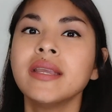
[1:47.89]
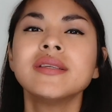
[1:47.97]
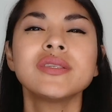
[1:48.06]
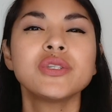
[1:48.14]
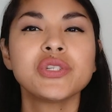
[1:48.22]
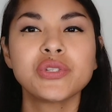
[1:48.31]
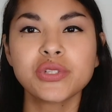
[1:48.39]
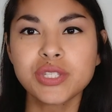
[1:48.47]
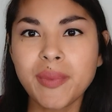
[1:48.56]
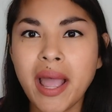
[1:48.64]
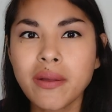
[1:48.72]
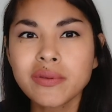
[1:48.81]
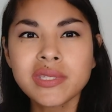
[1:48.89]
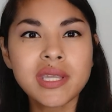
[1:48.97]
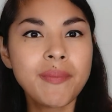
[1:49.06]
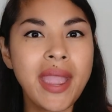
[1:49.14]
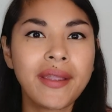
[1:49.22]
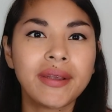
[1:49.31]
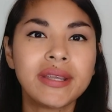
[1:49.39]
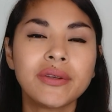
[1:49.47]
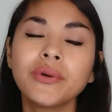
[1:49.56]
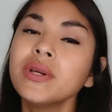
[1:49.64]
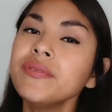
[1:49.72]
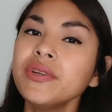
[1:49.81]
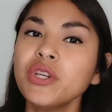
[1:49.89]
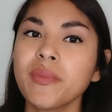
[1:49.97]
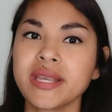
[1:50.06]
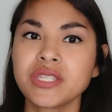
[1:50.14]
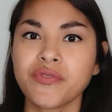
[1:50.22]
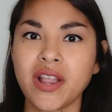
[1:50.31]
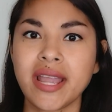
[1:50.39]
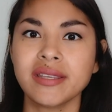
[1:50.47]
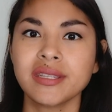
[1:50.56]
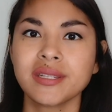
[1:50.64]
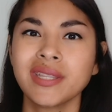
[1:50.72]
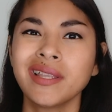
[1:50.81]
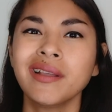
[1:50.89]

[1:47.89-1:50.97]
such as your spouse, a parent, or even your best friend.